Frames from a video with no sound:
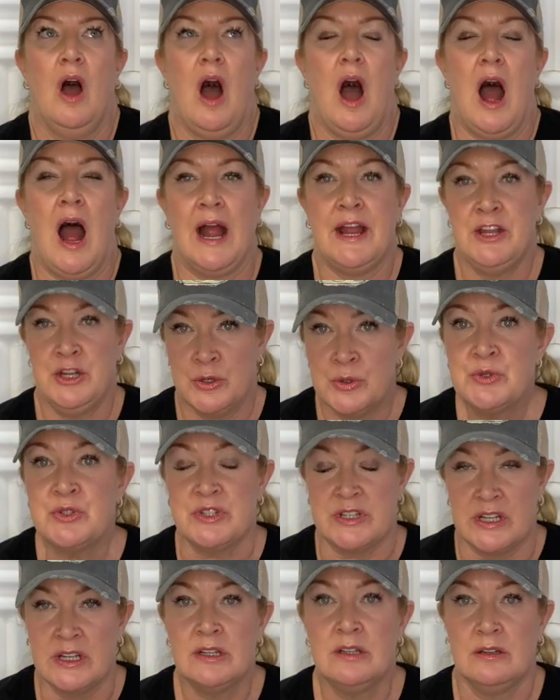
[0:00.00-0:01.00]
I used
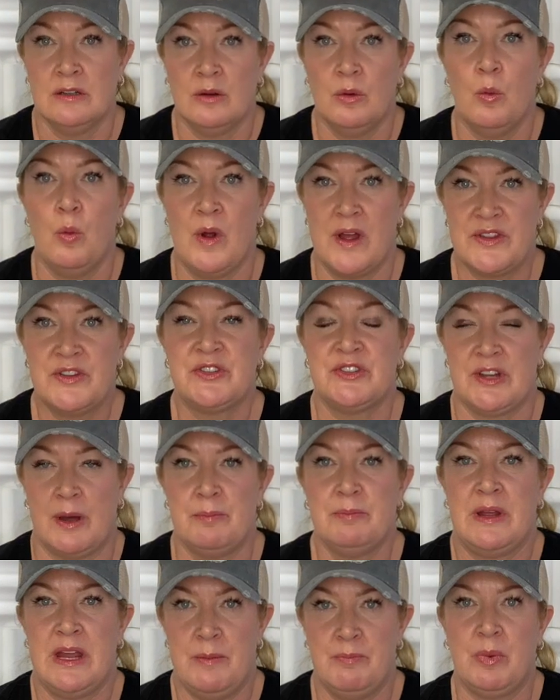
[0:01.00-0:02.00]
it with some
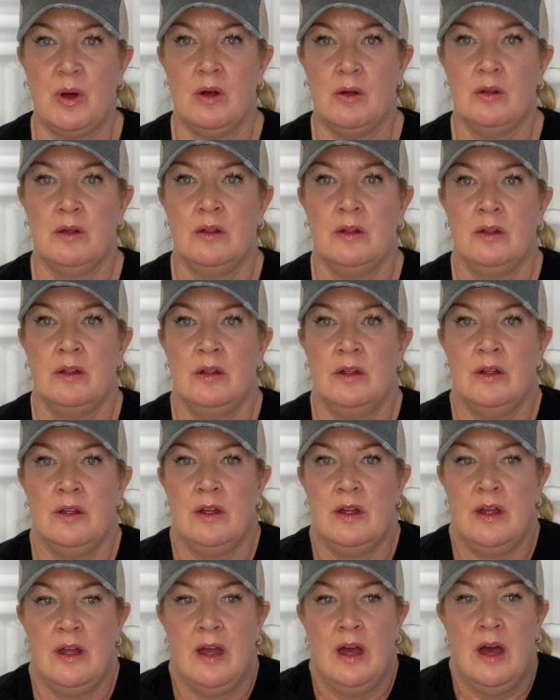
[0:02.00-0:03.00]
people.
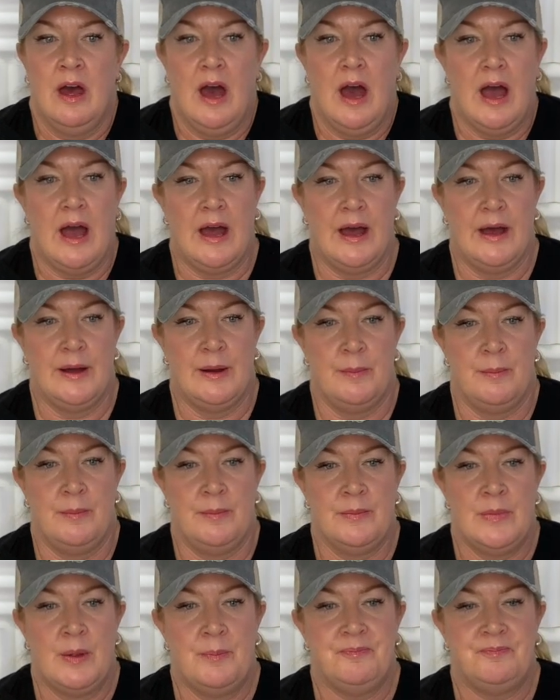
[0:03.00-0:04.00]

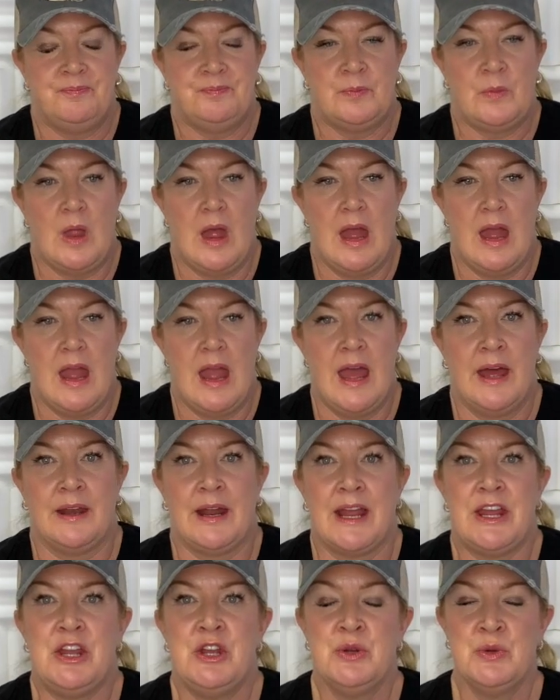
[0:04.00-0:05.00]
And I
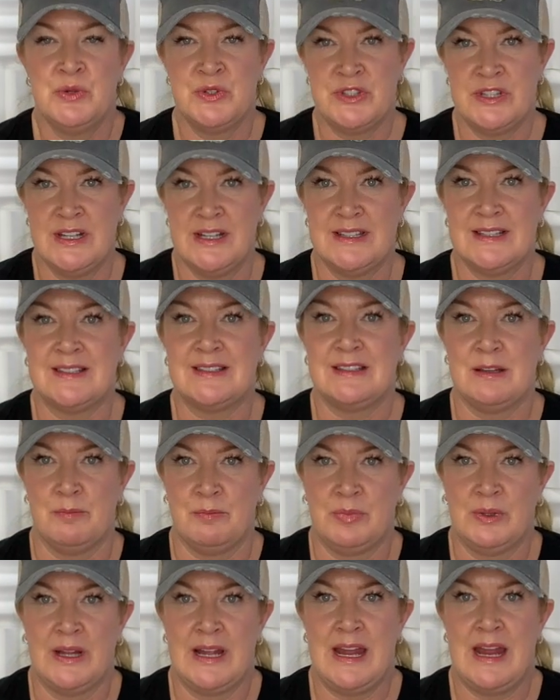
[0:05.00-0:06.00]
used it
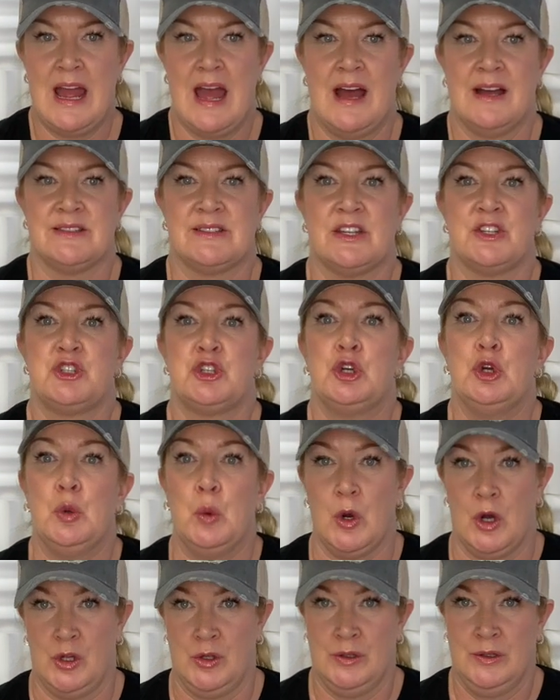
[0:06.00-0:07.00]
simply as a
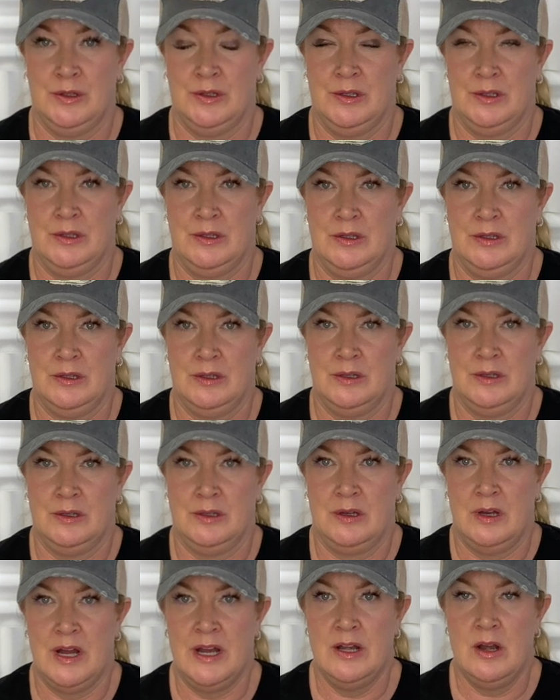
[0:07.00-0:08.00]
tool.
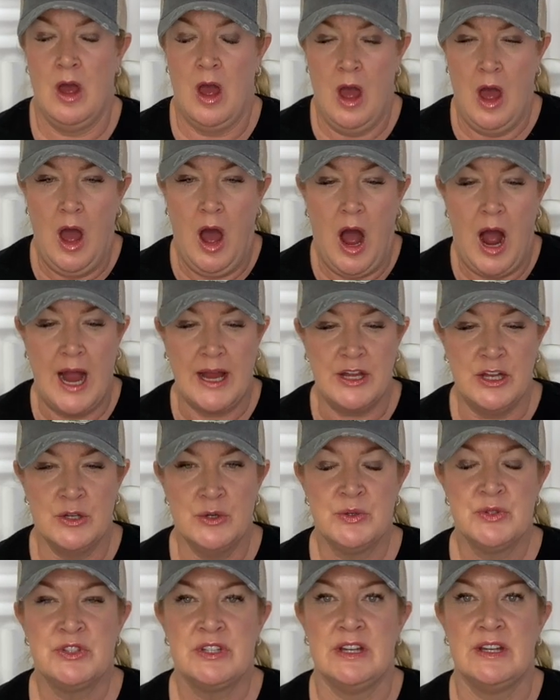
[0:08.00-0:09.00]
Right? I
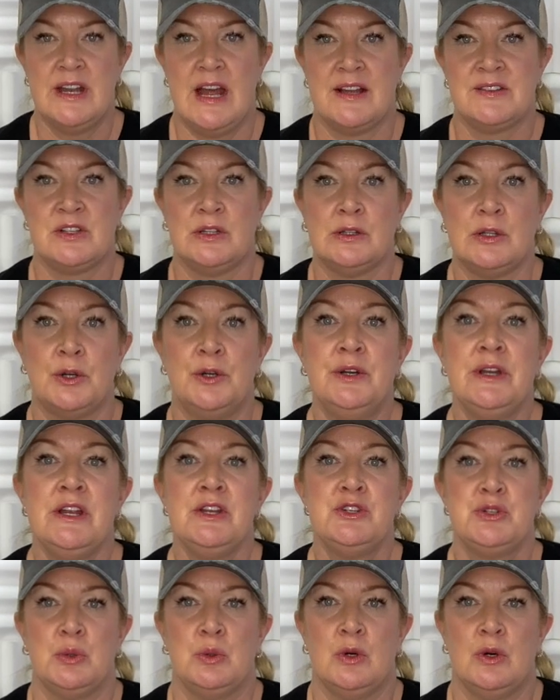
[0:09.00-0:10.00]
used it as a learning
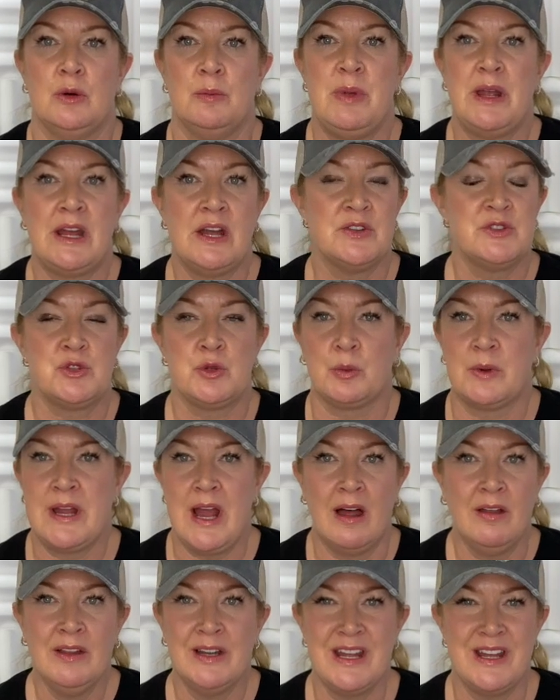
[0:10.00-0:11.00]
tool because the
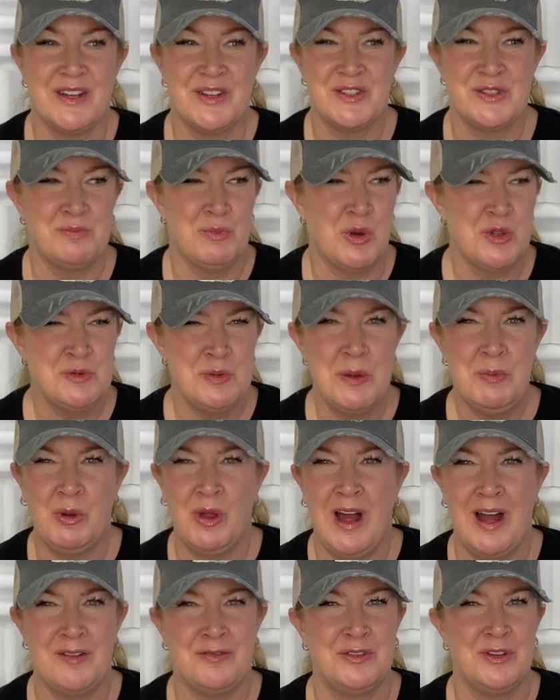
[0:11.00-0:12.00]
reality is most people
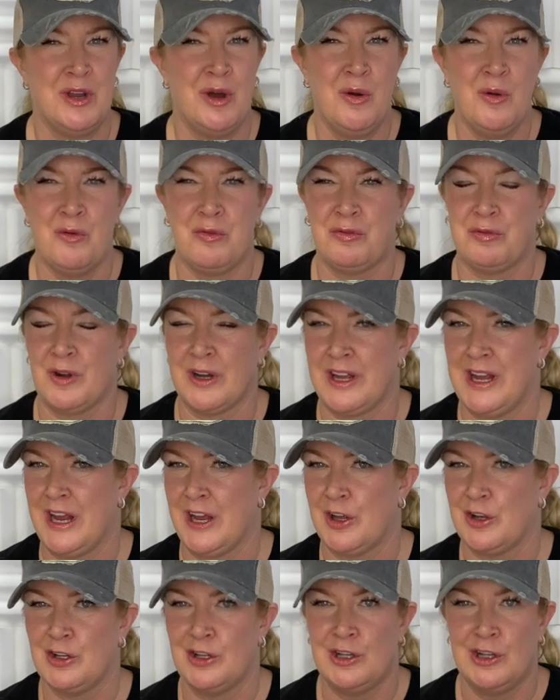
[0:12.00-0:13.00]
have no
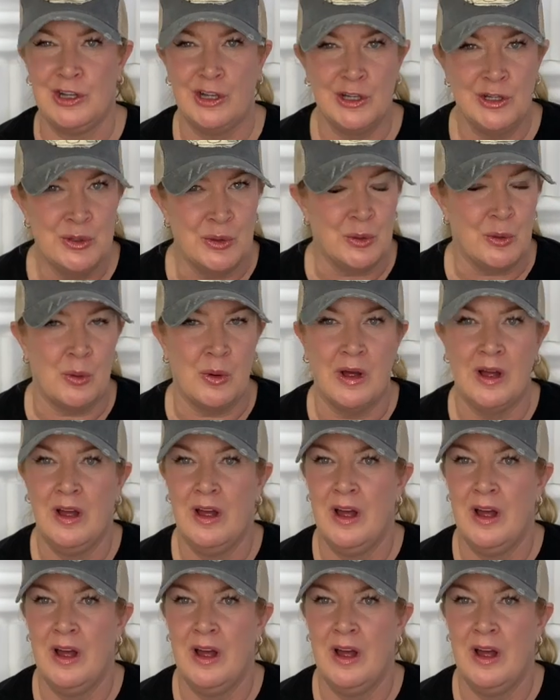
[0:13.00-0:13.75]
freaking clue